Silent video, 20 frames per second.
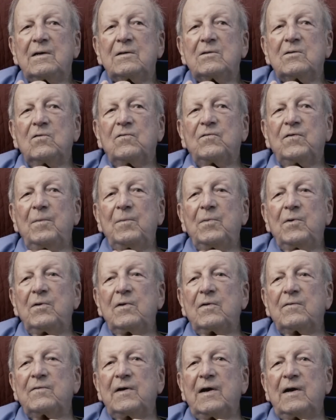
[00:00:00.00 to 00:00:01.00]

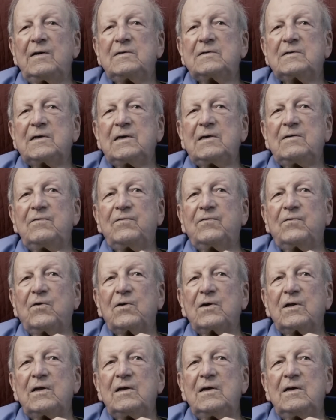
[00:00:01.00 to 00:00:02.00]
November of
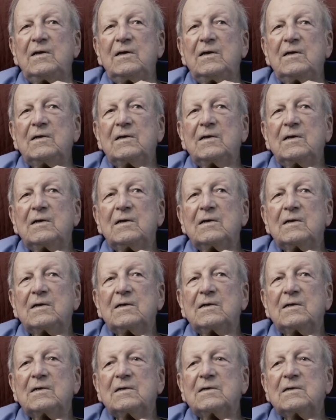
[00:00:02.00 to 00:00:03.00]

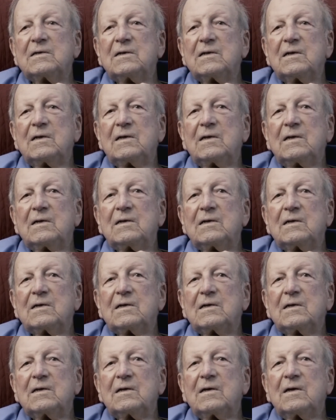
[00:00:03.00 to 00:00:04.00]

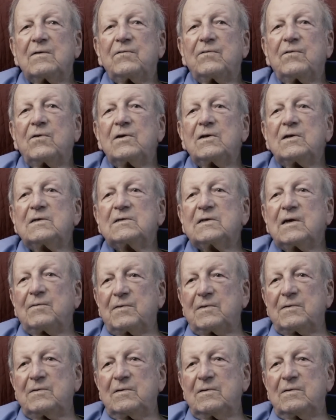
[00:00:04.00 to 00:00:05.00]

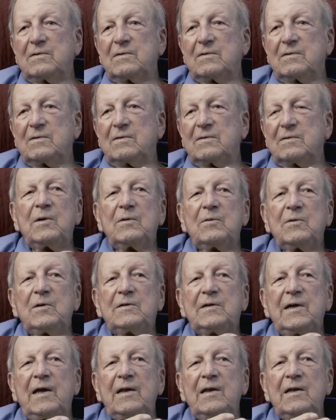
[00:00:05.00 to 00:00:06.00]
1947. We
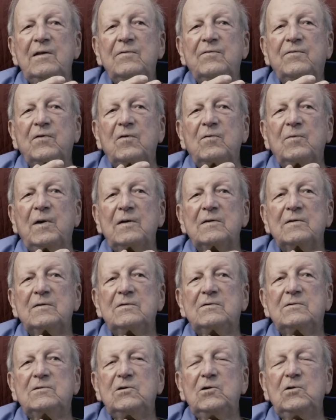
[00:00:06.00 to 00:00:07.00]
dated for about
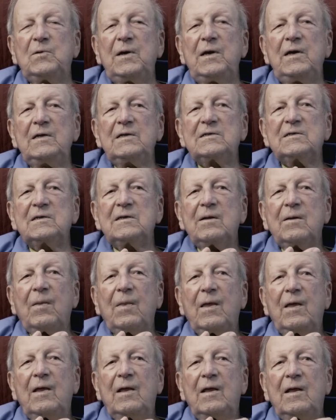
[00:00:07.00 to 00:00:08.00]
2 weeks.
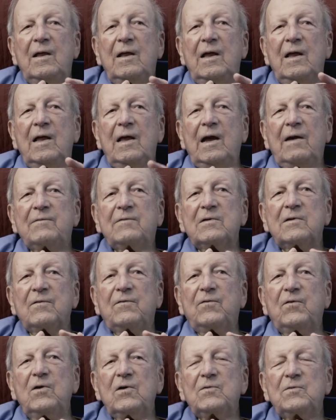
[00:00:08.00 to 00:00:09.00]
After the
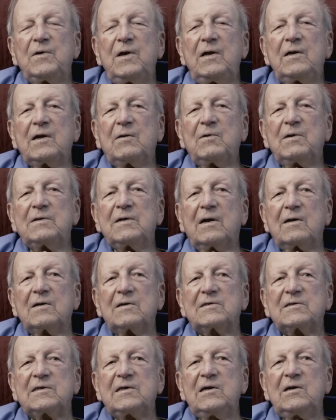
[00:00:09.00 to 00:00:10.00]
4th week, I went down to
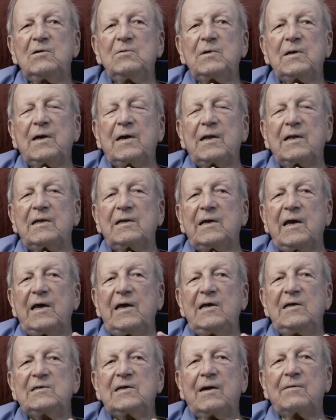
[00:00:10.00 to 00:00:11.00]
see her. We got
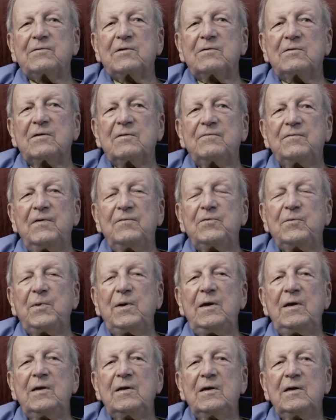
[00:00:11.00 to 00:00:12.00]
engaged after the 5th
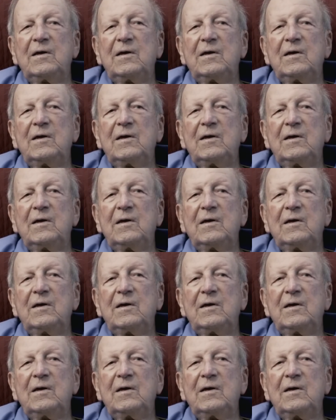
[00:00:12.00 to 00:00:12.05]
week.